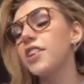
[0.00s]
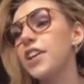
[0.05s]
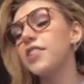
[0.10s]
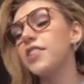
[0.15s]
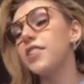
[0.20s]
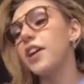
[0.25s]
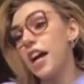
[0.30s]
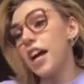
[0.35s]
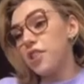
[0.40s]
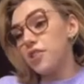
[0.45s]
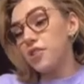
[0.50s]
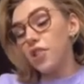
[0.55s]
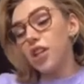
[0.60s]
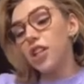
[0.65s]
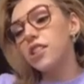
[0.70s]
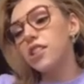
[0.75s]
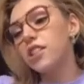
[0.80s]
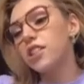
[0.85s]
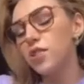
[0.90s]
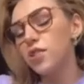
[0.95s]
started
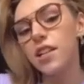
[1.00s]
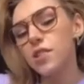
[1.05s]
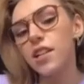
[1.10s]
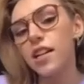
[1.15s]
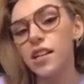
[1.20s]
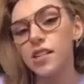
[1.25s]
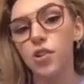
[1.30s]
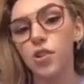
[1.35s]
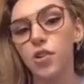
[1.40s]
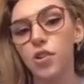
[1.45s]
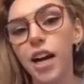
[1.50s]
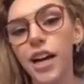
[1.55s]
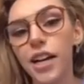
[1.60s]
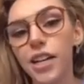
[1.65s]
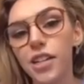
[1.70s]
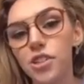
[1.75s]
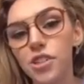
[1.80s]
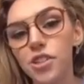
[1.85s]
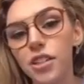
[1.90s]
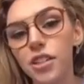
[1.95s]
to use it as a
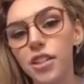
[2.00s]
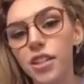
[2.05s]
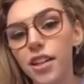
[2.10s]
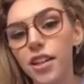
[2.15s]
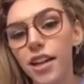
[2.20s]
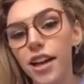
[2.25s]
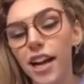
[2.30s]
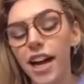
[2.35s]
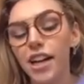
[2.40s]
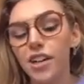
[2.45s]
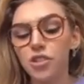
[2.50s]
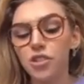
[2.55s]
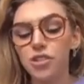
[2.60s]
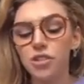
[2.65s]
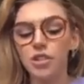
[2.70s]
crutch. Actually,